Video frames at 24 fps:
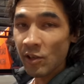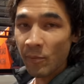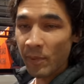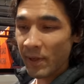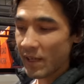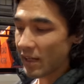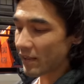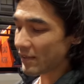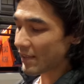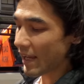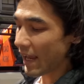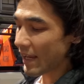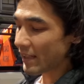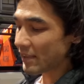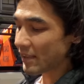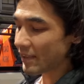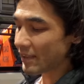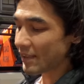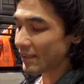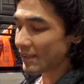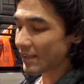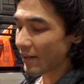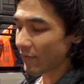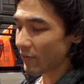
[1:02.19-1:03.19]
So because the
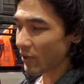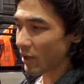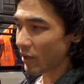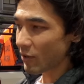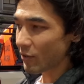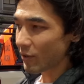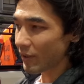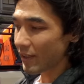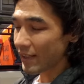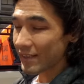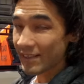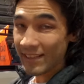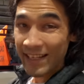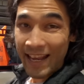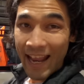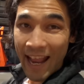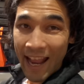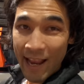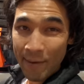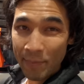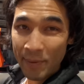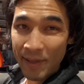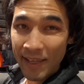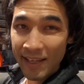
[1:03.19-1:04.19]
a6700 is an
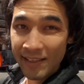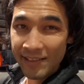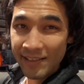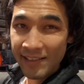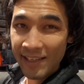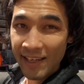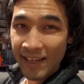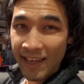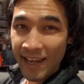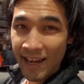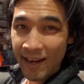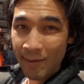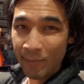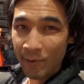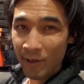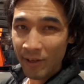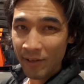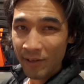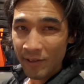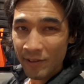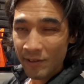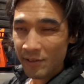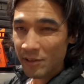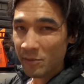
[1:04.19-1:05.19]
aps-c
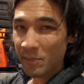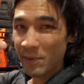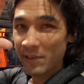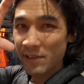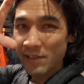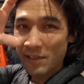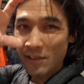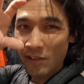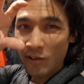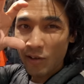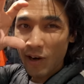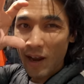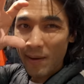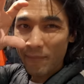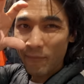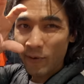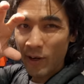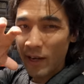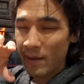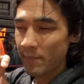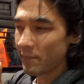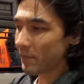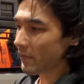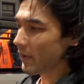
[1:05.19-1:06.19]
camera, which means it's a crop
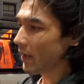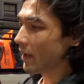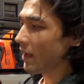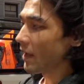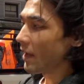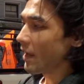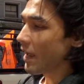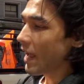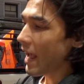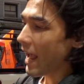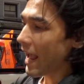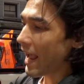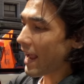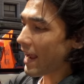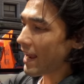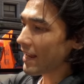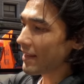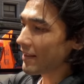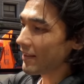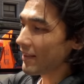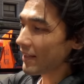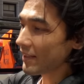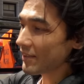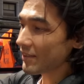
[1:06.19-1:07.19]
frame,
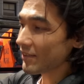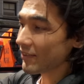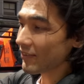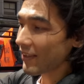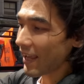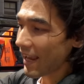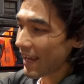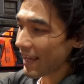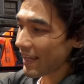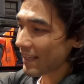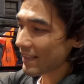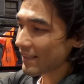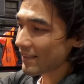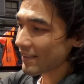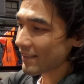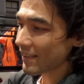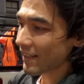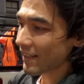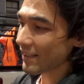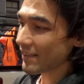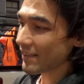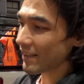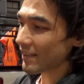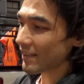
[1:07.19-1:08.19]
and this
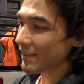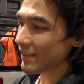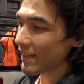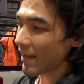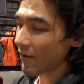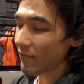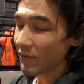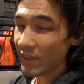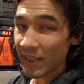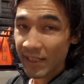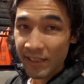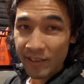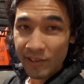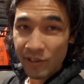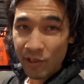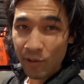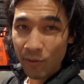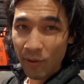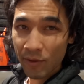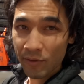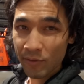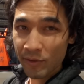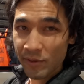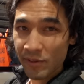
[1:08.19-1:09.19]
lens is a
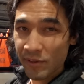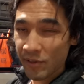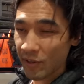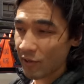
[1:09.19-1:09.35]
70-200